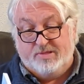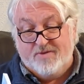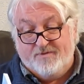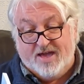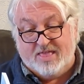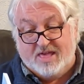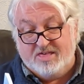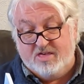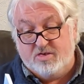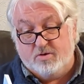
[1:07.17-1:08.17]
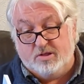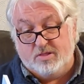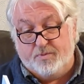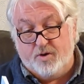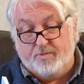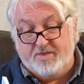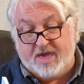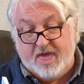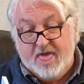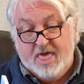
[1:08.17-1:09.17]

In fact, as he circled the property,